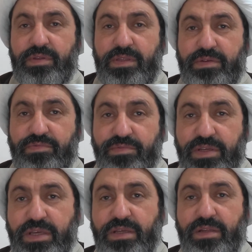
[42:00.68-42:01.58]
the
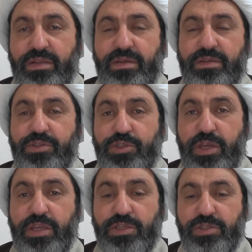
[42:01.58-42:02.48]
real
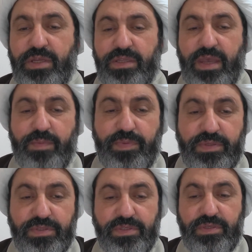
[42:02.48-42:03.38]
change that
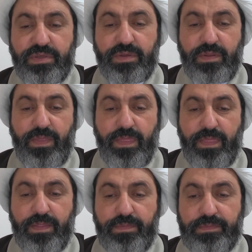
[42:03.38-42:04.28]
happens
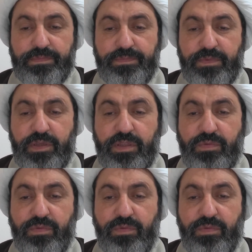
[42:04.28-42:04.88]
in the